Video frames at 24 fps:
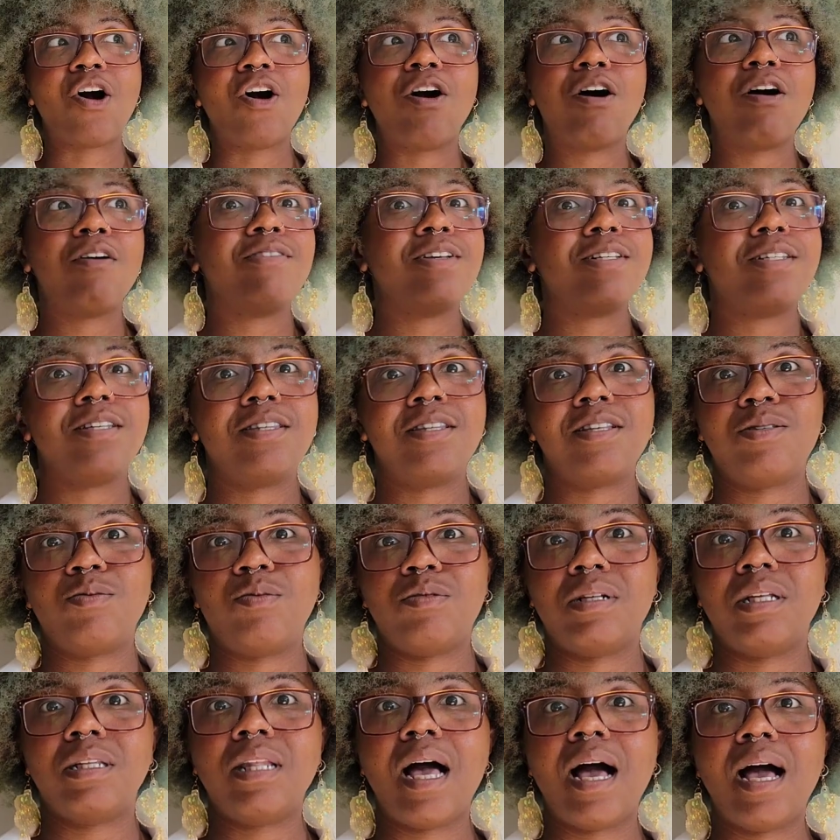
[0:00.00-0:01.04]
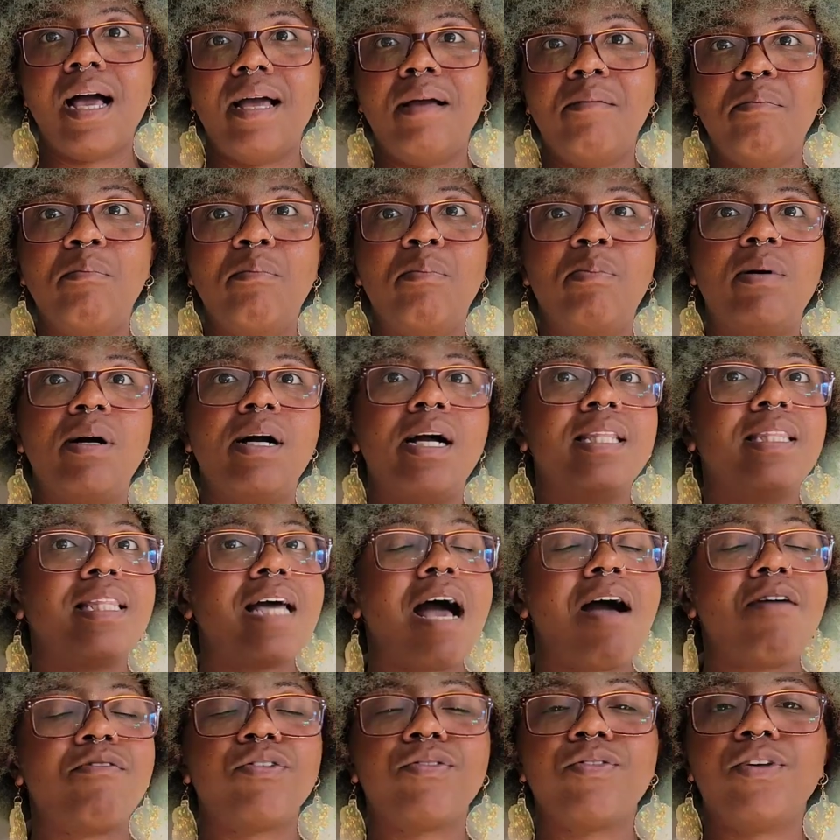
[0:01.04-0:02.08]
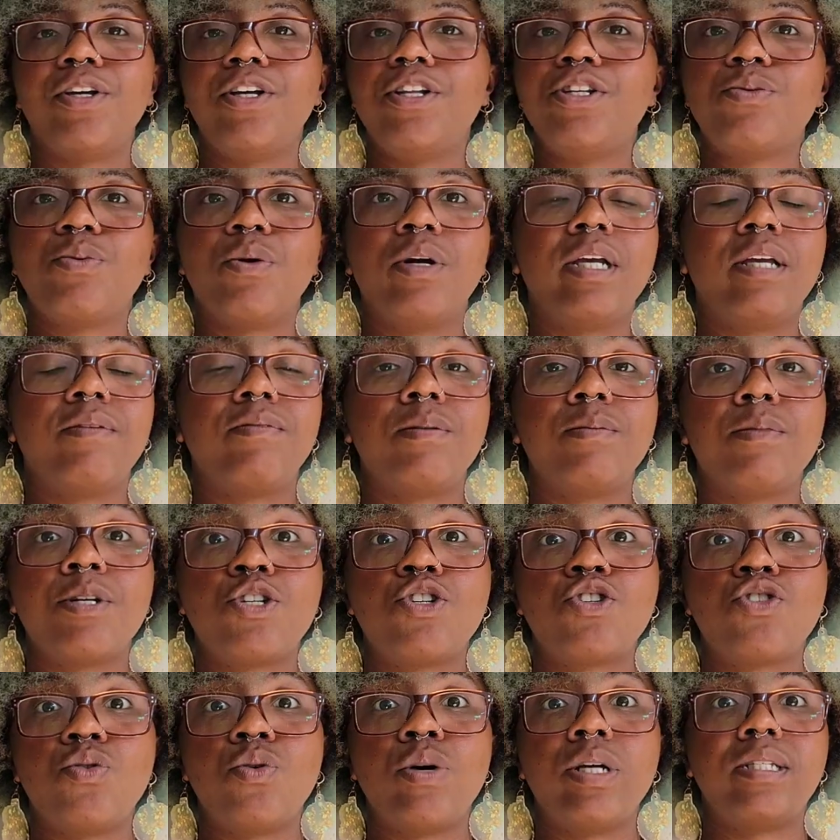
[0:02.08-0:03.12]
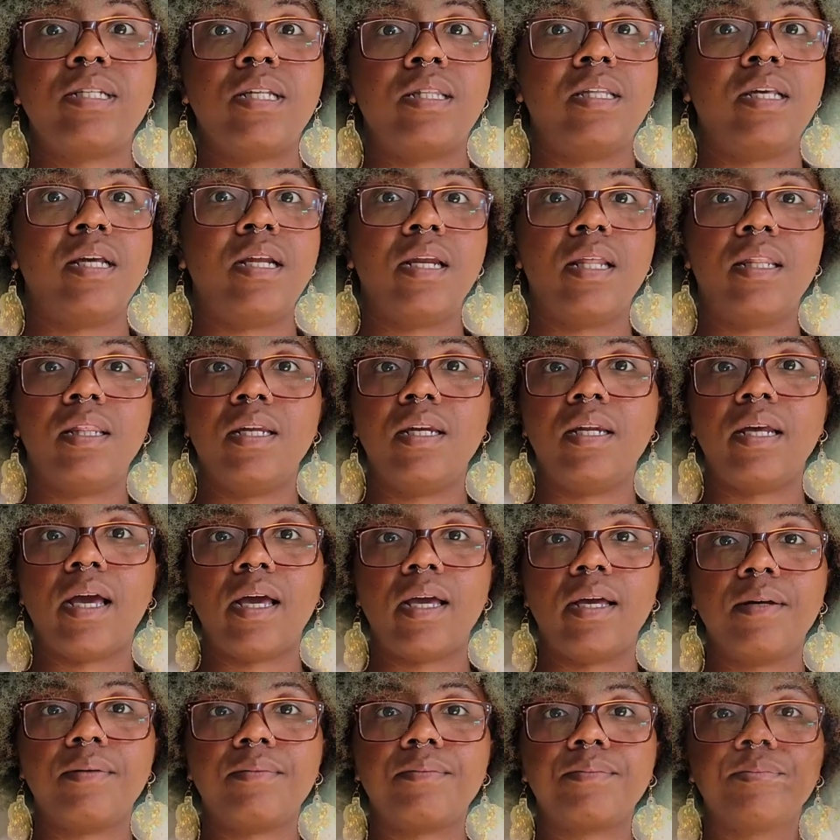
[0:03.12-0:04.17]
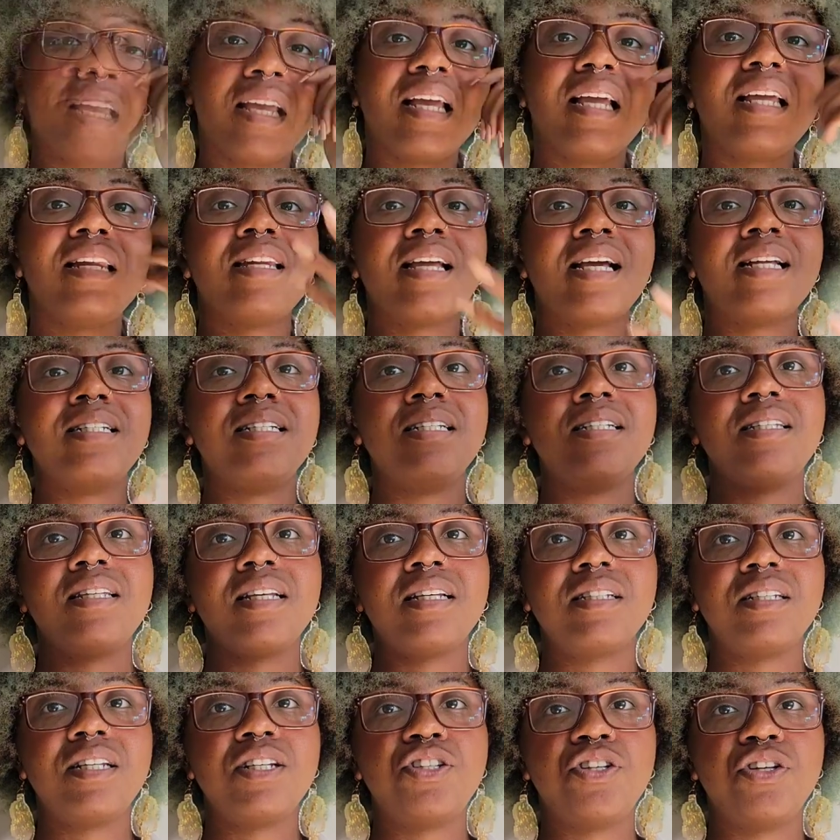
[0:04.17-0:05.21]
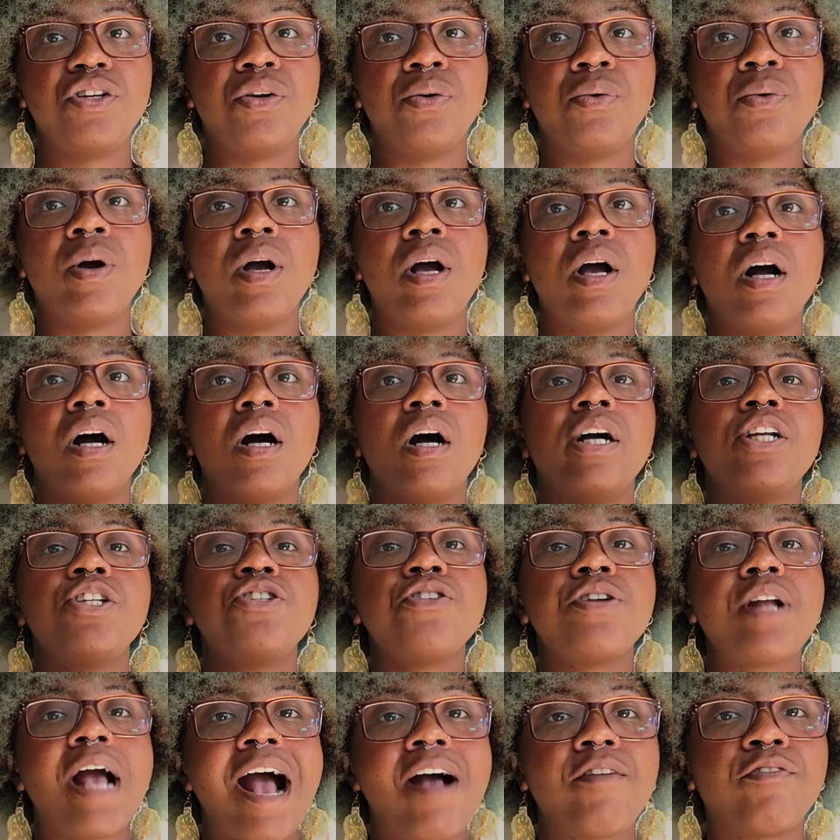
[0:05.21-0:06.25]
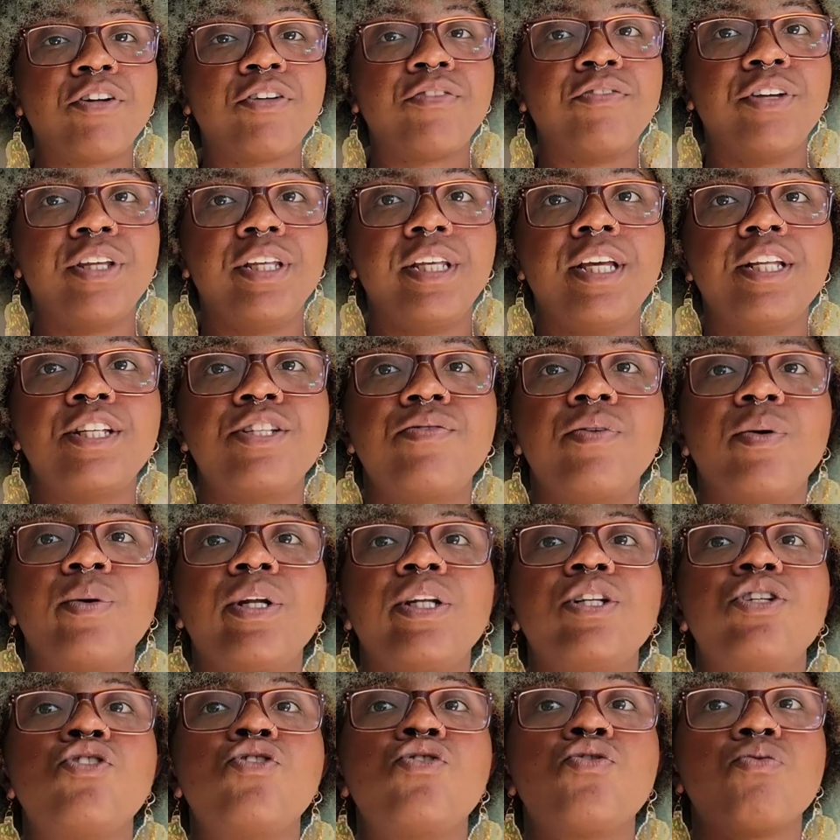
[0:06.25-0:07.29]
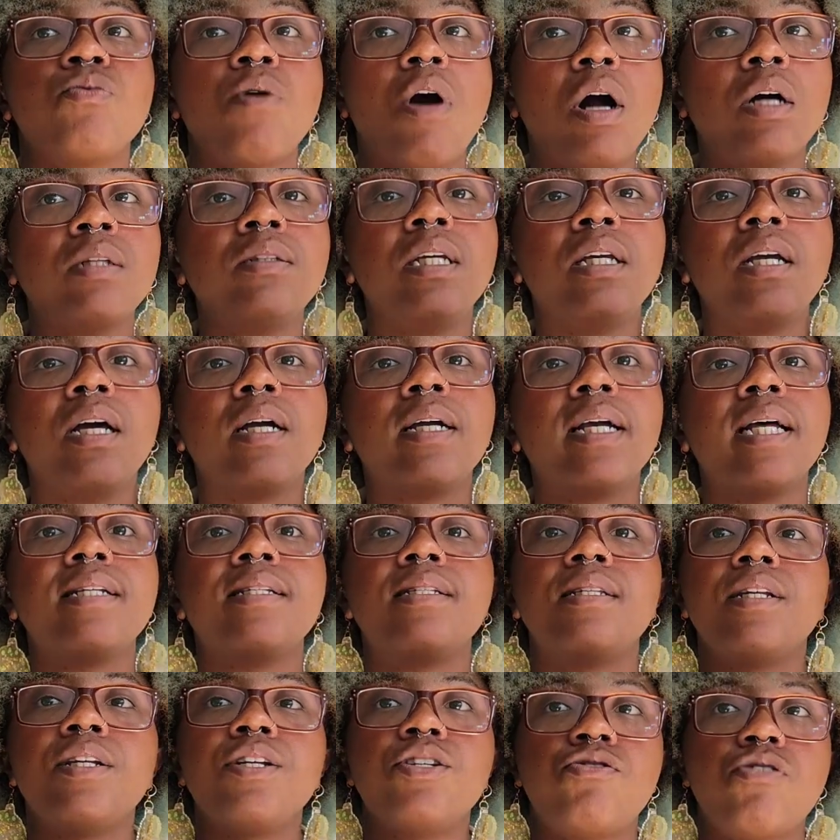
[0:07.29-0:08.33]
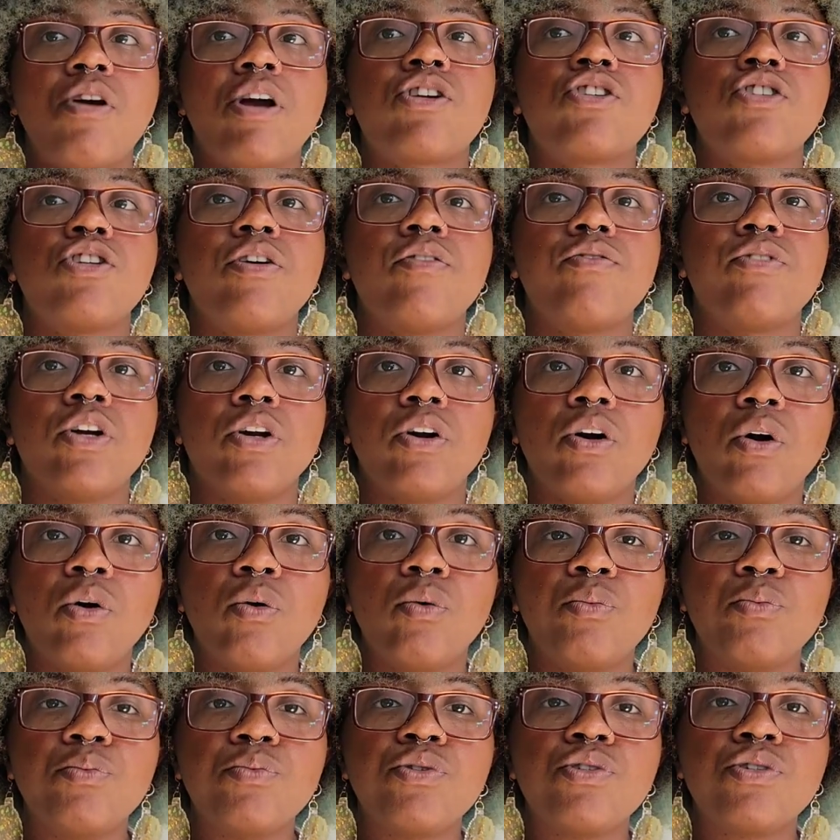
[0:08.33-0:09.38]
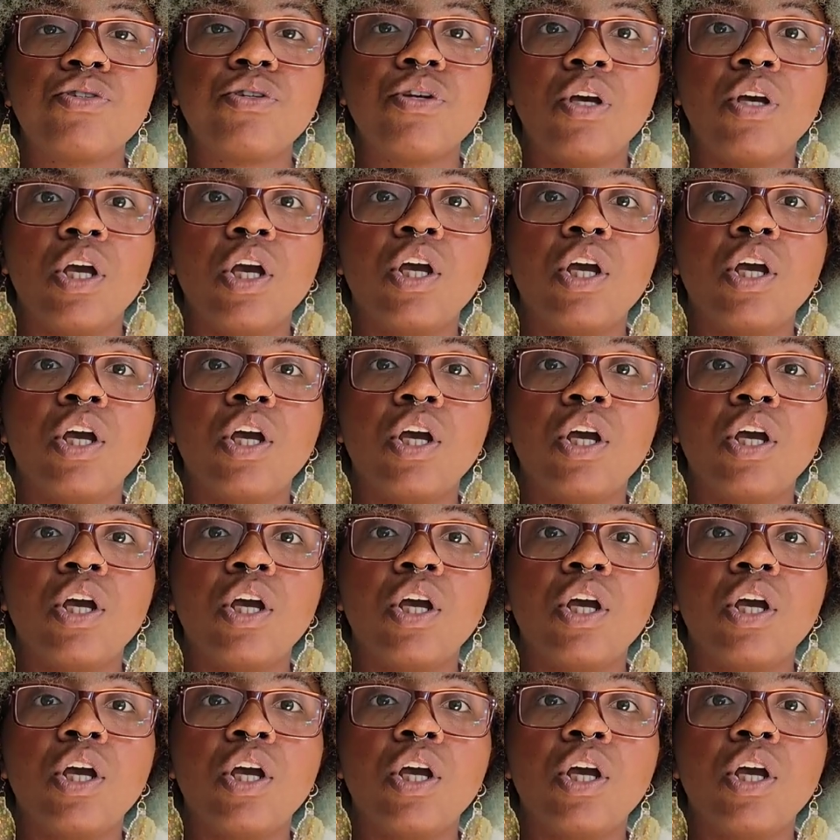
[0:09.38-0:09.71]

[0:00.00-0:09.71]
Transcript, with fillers: Obviously, this was a lie, but the Africvillians weren't given much choice at the end of the day. In nineteen sixty-two, one hundred Africvillians voted strongly against the destruction of their homes.